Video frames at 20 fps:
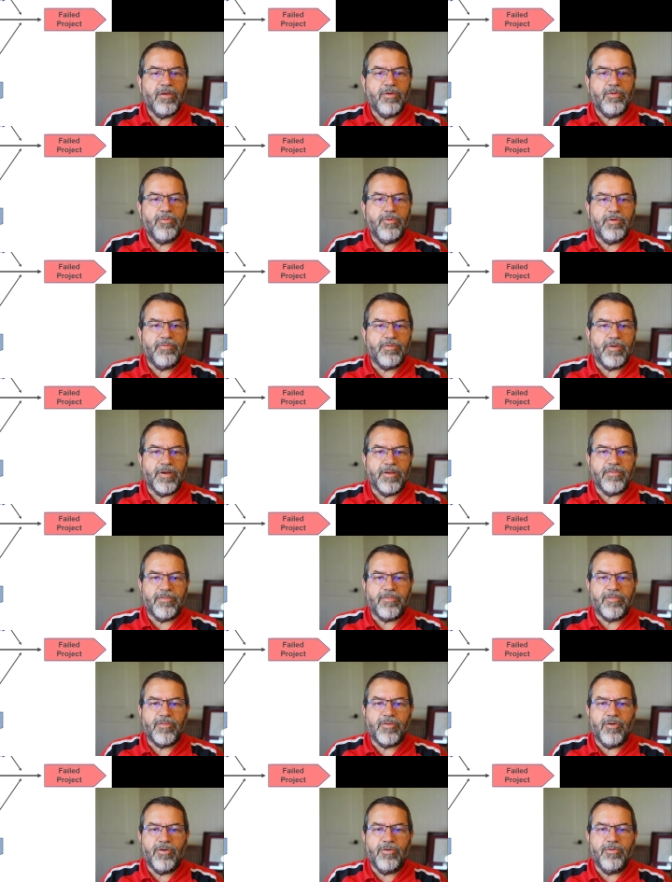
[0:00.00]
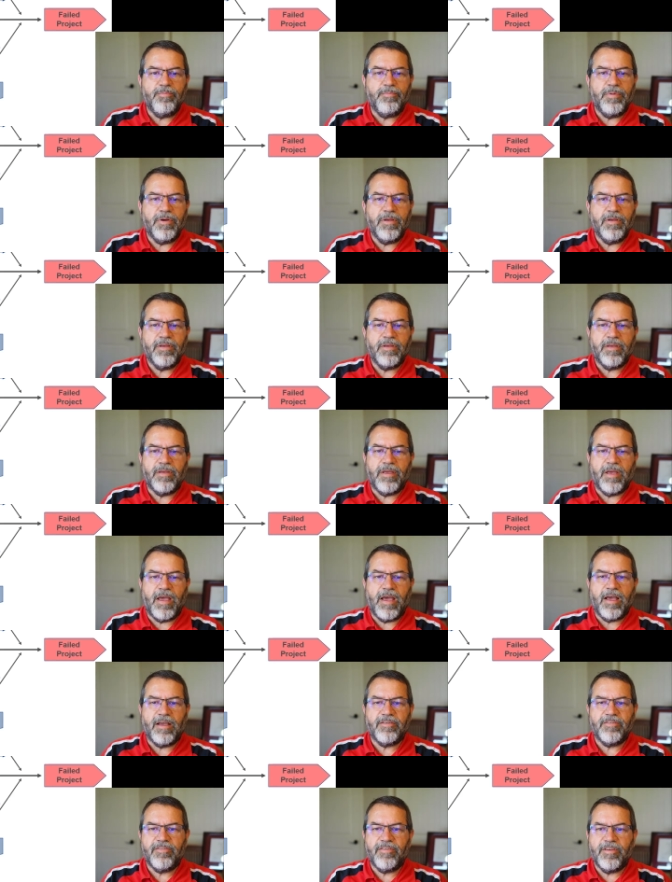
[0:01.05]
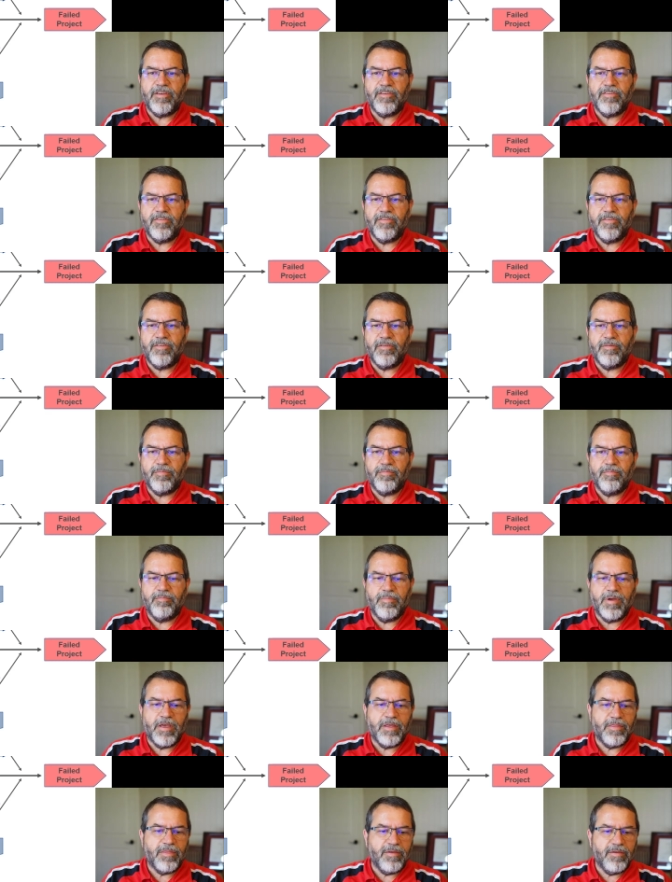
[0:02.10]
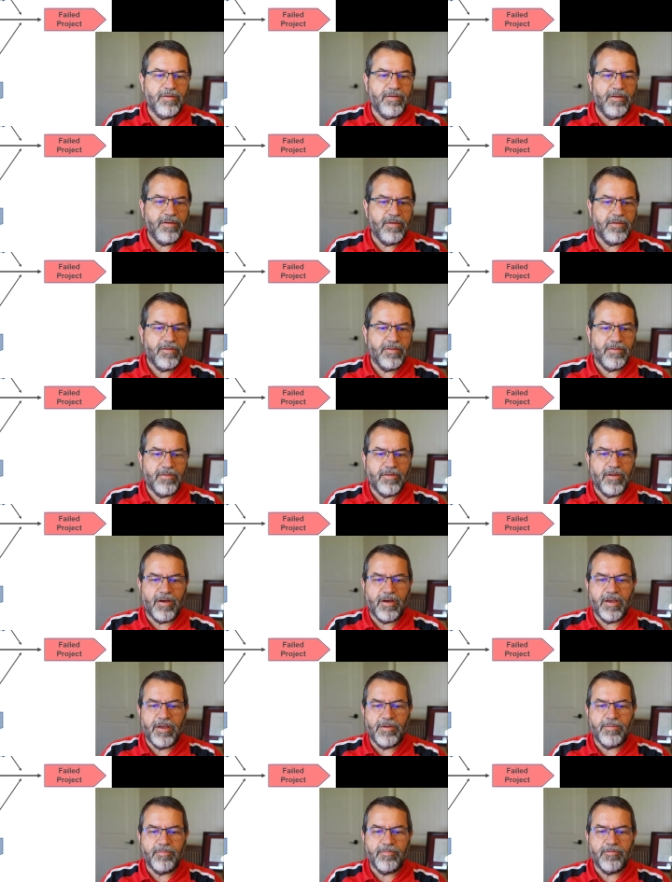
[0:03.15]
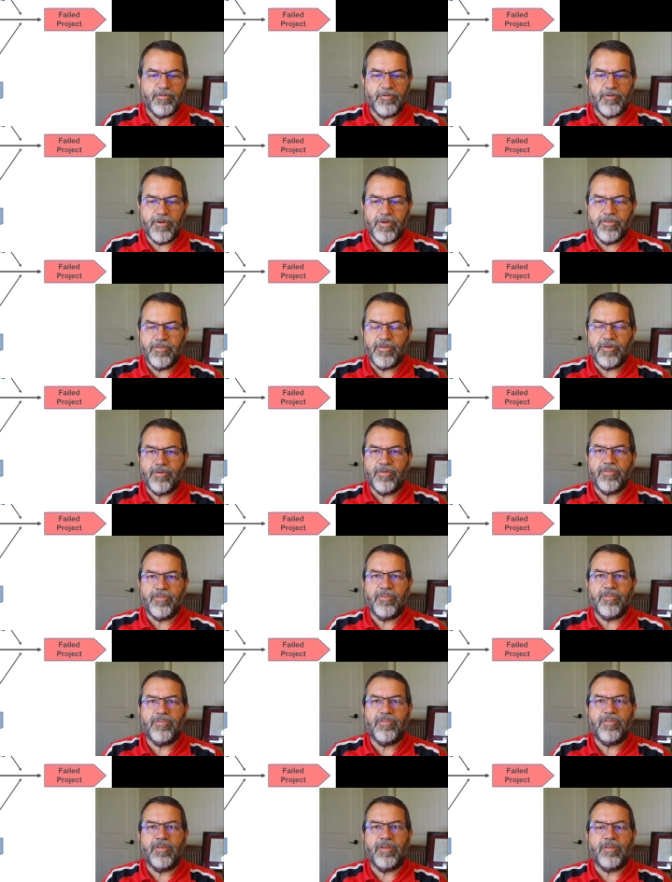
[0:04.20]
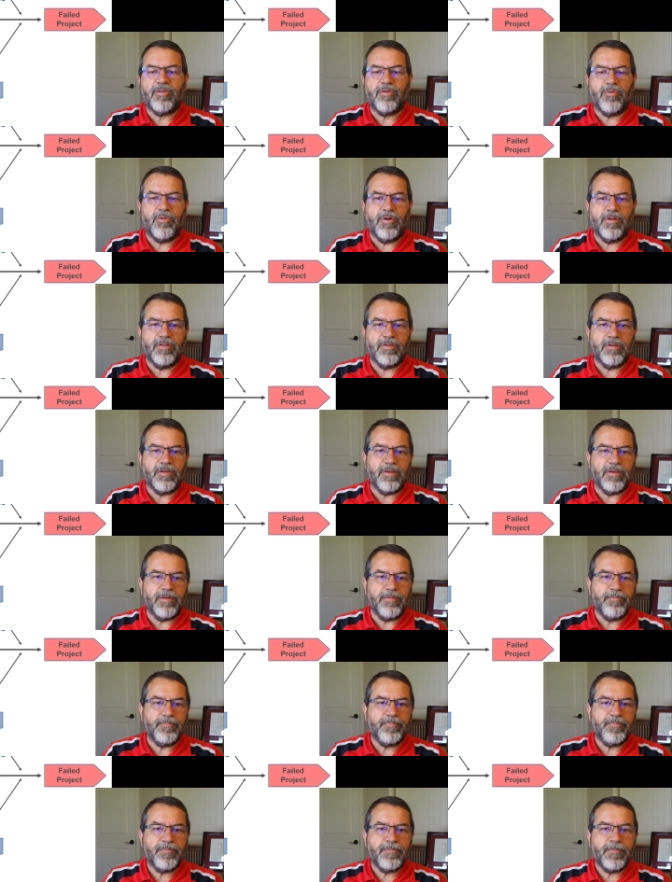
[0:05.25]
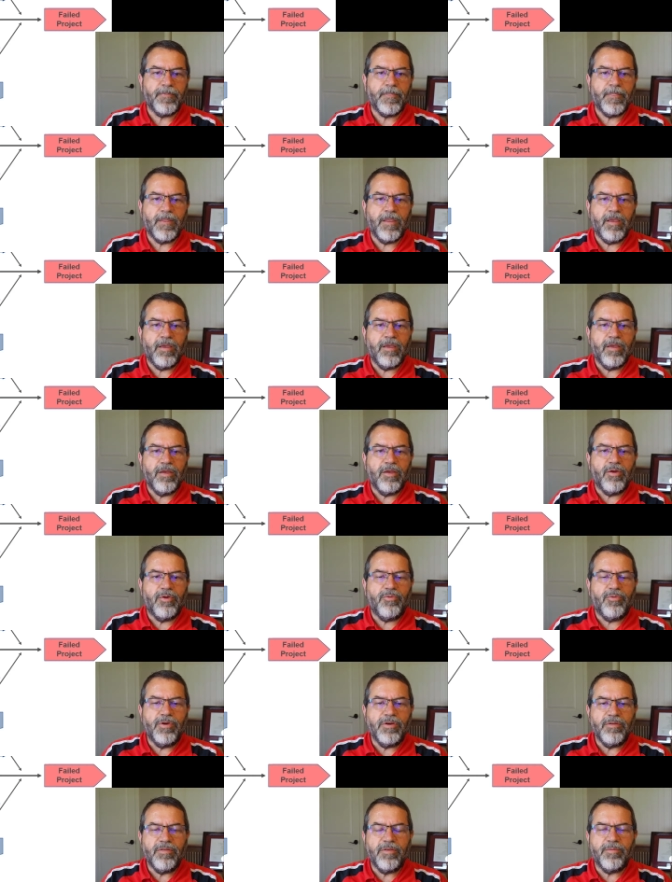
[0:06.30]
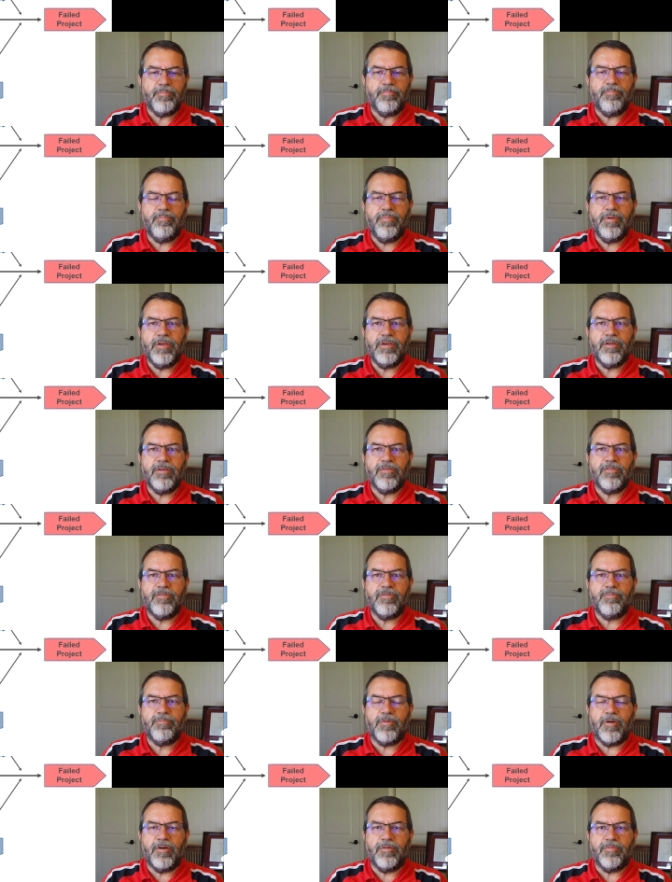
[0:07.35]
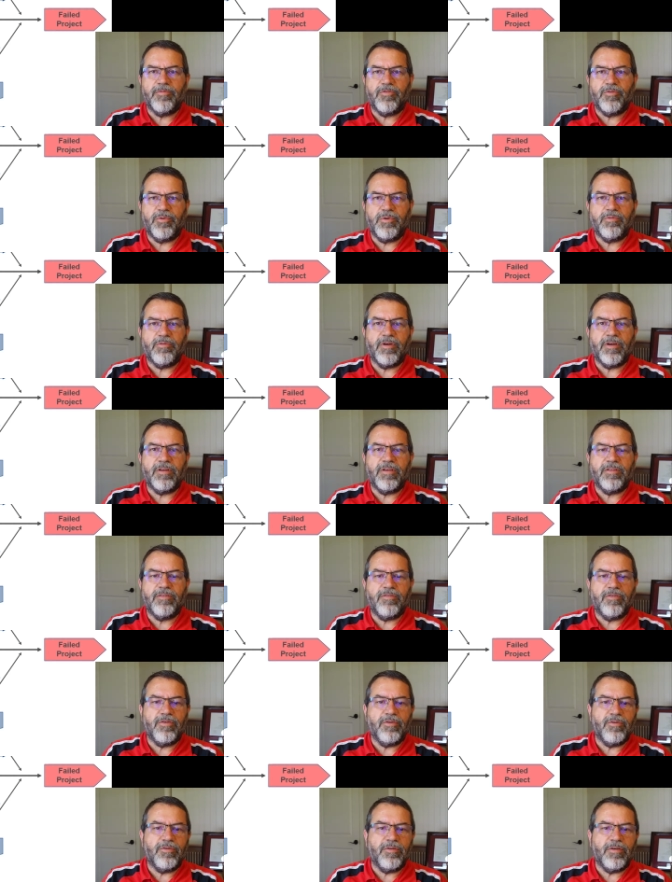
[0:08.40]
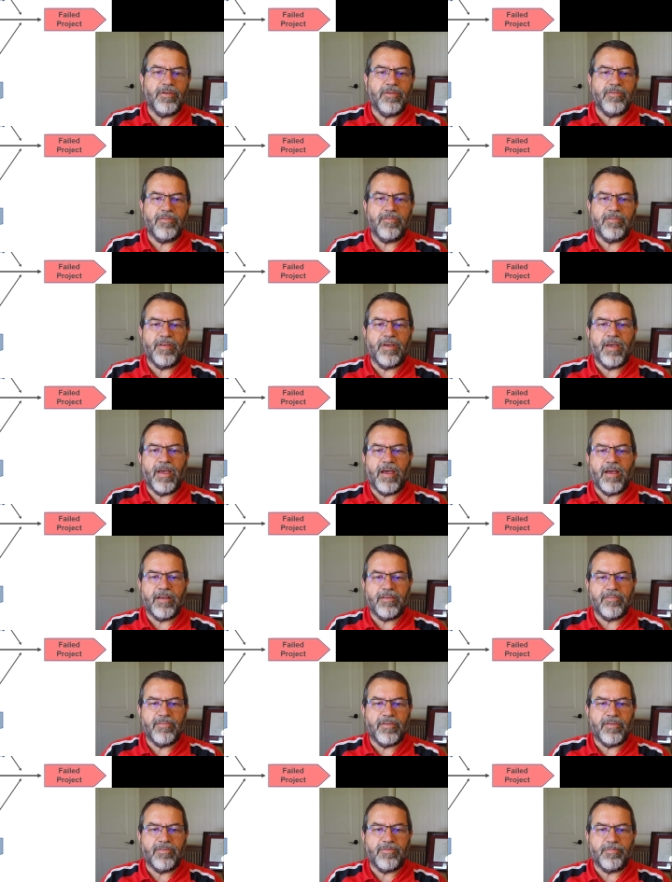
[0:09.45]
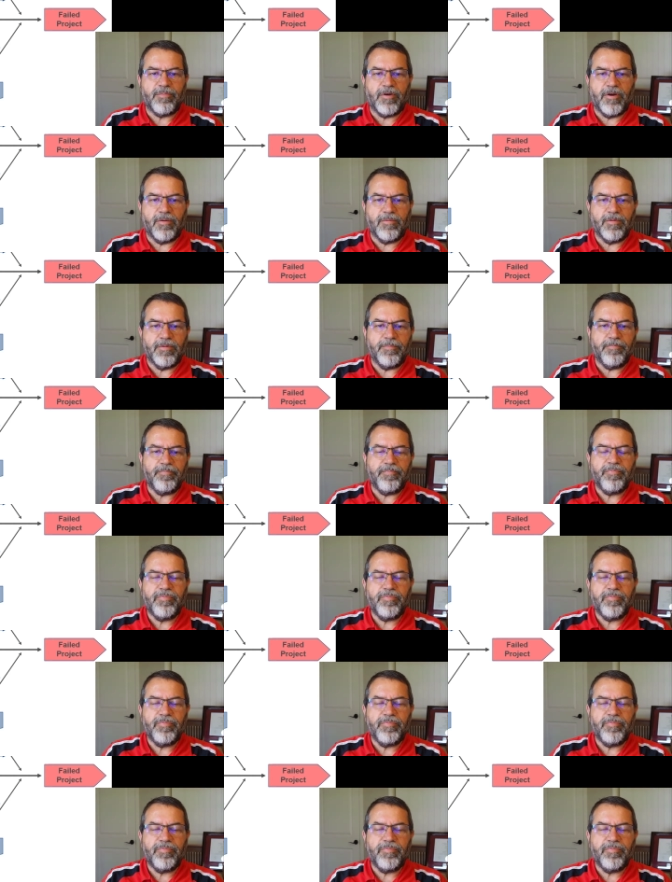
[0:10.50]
We've got scope, access, method, time, resources, and quality. One of the biggest problems we run into is the access problem.